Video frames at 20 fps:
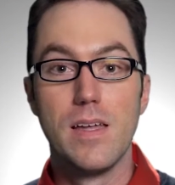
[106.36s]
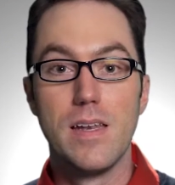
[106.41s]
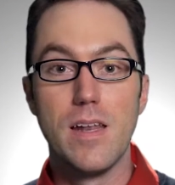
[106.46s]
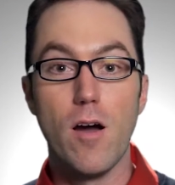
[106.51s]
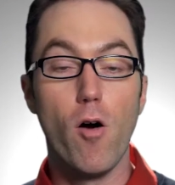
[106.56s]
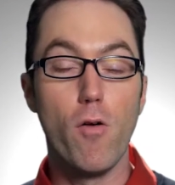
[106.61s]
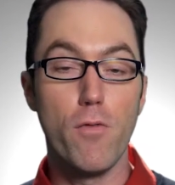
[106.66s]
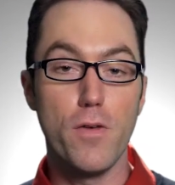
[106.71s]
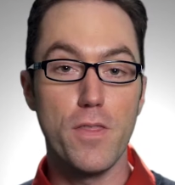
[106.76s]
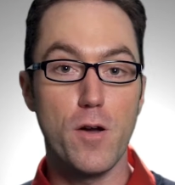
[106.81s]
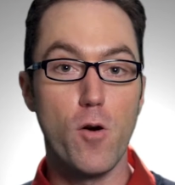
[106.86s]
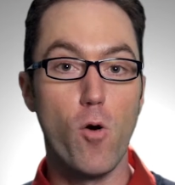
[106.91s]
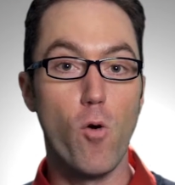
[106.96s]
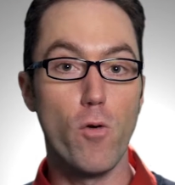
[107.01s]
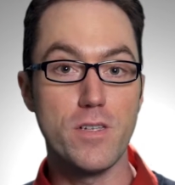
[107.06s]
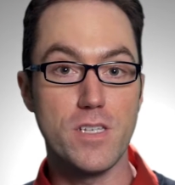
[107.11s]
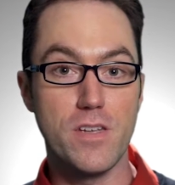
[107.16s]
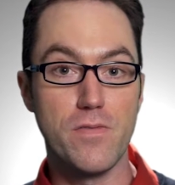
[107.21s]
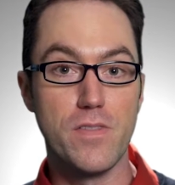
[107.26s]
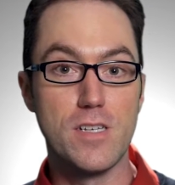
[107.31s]
Now, over the
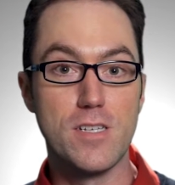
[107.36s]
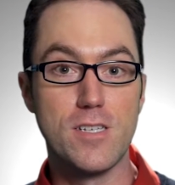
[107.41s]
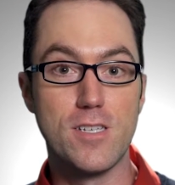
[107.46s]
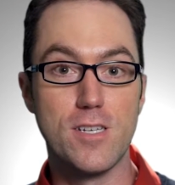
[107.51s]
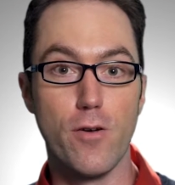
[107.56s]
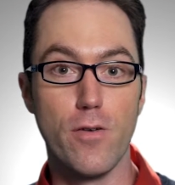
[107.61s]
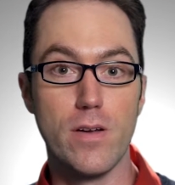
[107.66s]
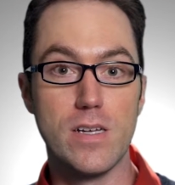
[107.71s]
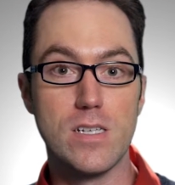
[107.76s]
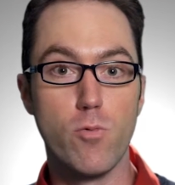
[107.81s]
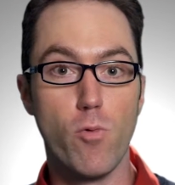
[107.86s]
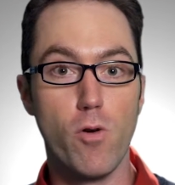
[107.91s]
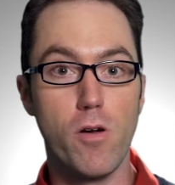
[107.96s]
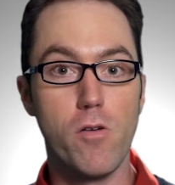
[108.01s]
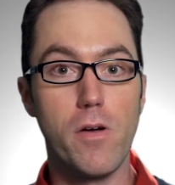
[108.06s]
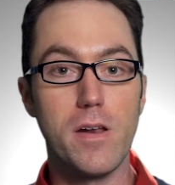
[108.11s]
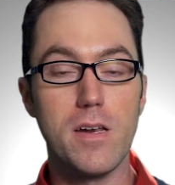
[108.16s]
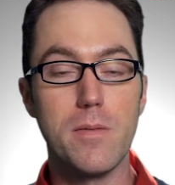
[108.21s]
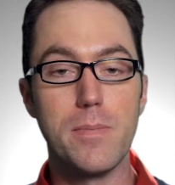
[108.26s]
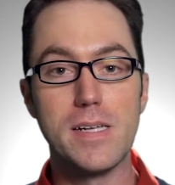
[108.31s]
course of this series, we're
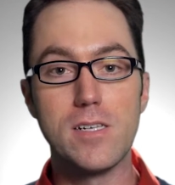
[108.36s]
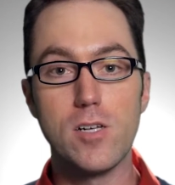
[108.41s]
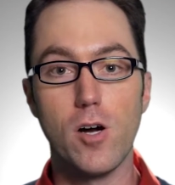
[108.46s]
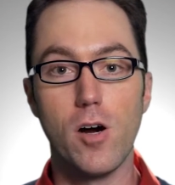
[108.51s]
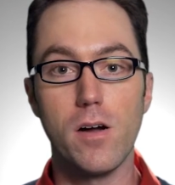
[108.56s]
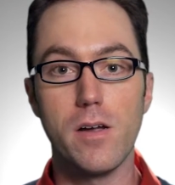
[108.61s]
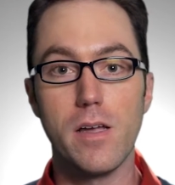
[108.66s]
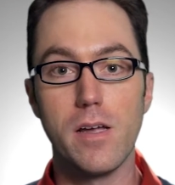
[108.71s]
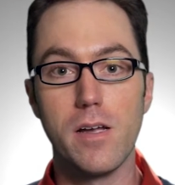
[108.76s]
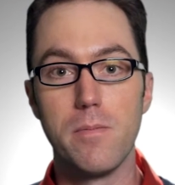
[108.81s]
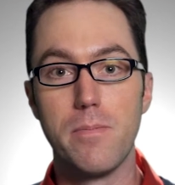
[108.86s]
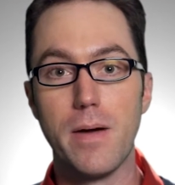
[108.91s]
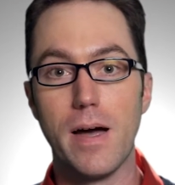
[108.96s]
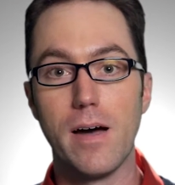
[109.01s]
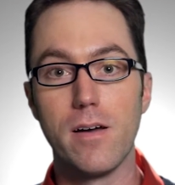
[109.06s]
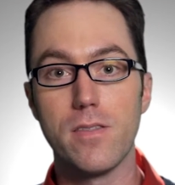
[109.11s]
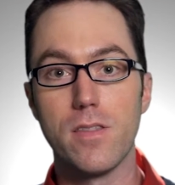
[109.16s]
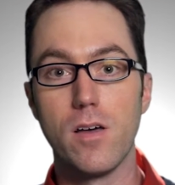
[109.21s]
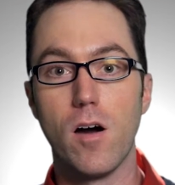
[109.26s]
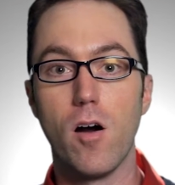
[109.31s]
going to be talking
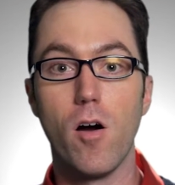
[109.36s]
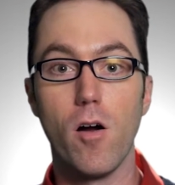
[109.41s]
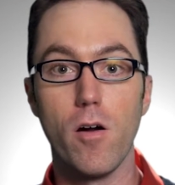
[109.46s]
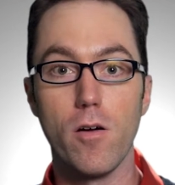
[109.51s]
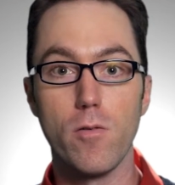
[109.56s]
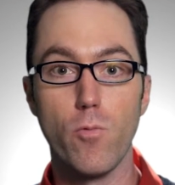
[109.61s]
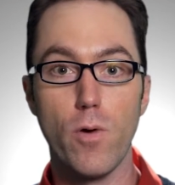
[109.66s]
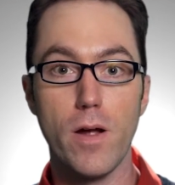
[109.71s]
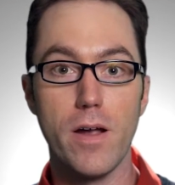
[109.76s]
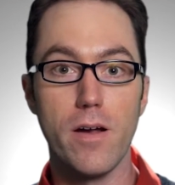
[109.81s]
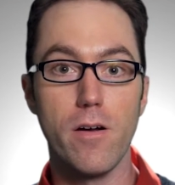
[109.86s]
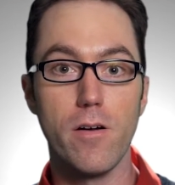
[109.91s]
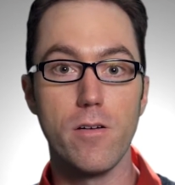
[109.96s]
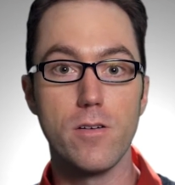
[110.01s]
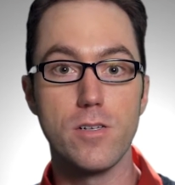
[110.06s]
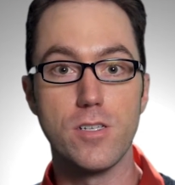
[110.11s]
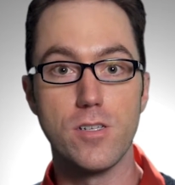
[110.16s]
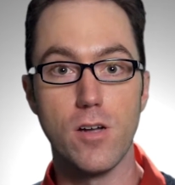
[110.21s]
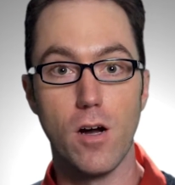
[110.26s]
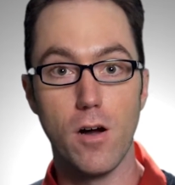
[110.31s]
about the
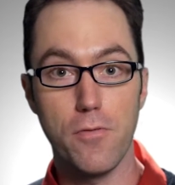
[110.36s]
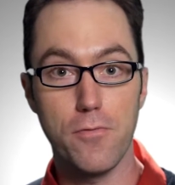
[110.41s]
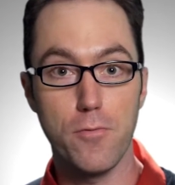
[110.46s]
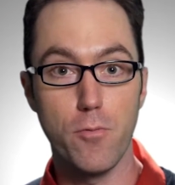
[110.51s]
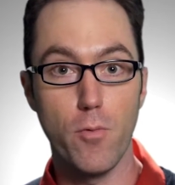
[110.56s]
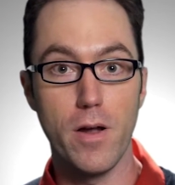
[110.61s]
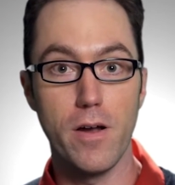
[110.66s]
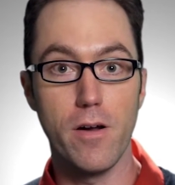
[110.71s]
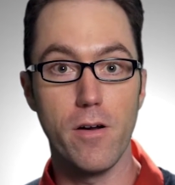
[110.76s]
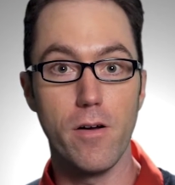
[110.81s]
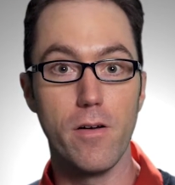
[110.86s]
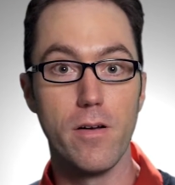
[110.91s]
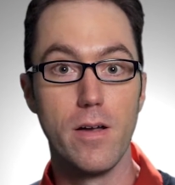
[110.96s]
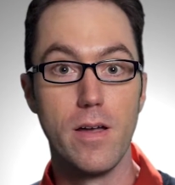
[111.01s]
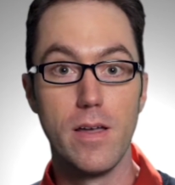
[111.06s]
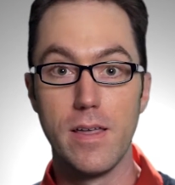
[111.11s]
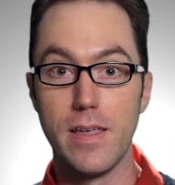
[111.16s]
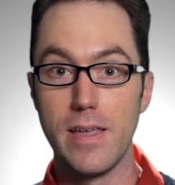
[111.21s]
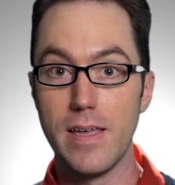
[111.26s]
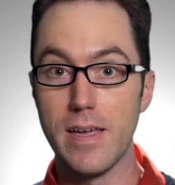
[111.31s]
hardware, software,
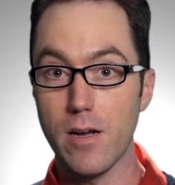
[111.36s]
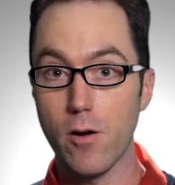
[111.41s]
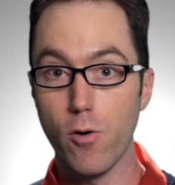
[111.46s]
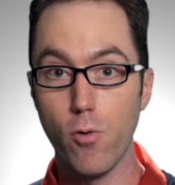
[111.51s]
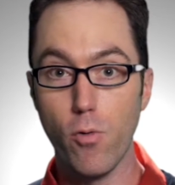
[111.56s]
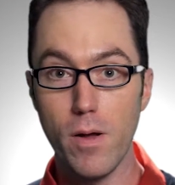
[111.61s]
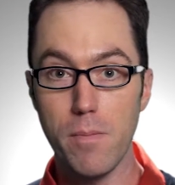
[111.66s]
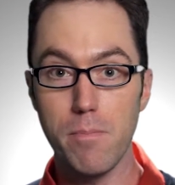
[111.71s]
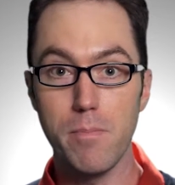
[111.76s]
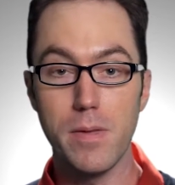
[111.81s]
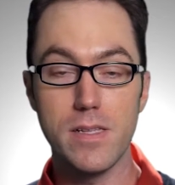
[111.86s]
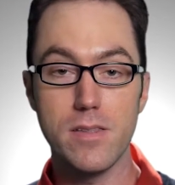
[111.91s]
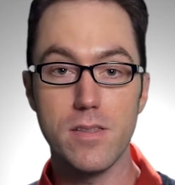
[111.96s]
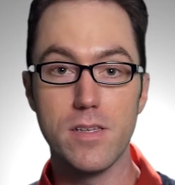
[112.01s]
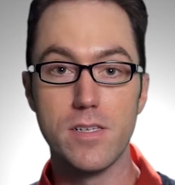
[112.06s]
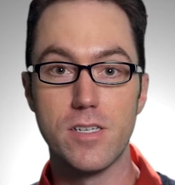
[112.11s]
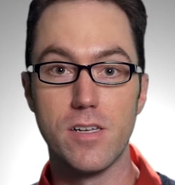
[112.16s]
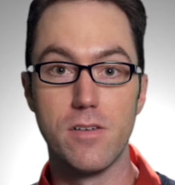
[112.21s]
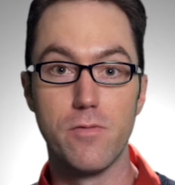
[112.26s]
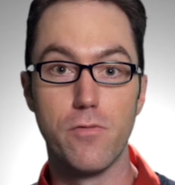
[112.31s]
equipment
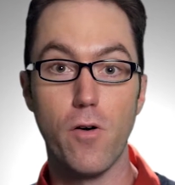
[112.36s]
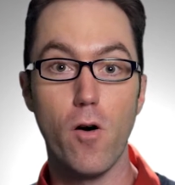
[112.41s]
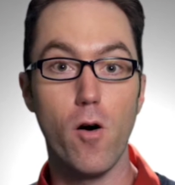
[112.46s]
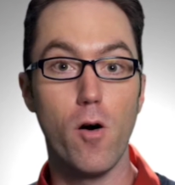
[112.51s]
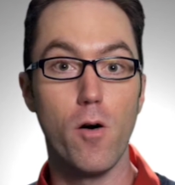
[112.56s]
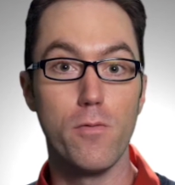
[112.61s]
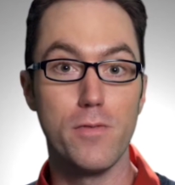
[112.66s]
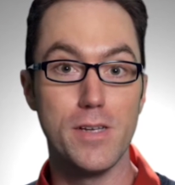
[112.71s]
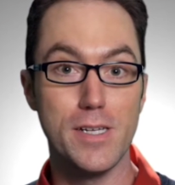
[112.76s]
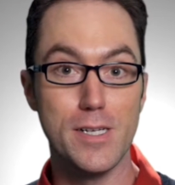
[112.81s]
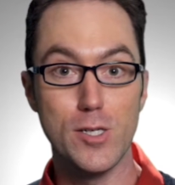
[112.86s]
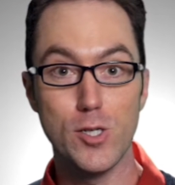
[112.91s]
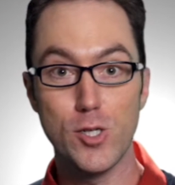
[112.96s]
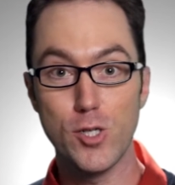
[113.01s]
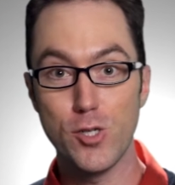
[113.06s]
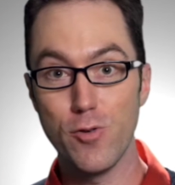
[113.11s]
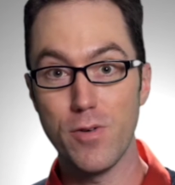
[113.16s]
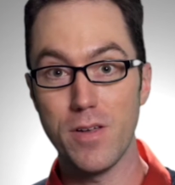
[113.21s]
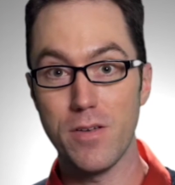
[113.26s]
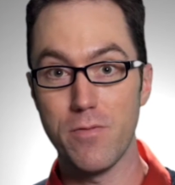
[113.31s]
that's involved in
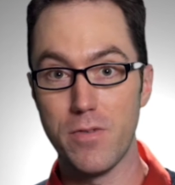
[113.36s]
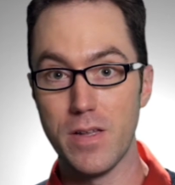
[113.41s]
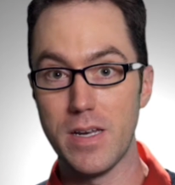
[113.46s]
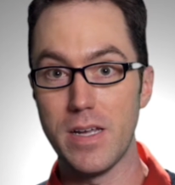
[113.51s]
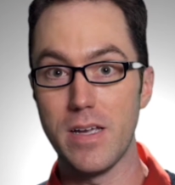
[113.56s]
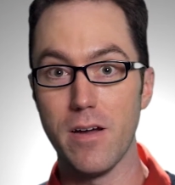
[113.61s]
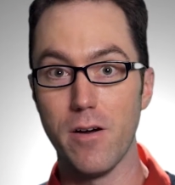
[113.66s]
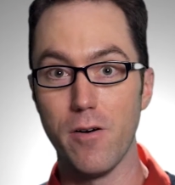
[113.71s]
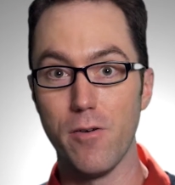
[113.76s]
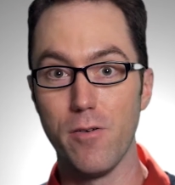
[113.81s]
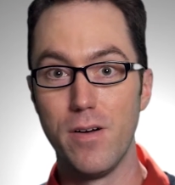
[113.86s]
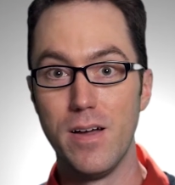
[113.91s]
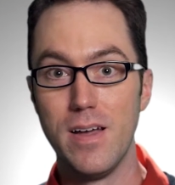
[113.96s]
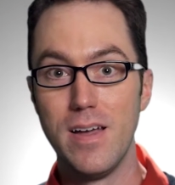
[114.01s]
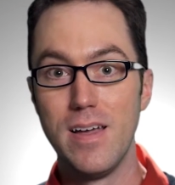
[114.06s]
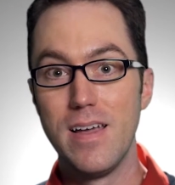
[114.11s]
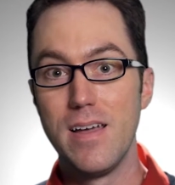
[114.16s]
shooting video.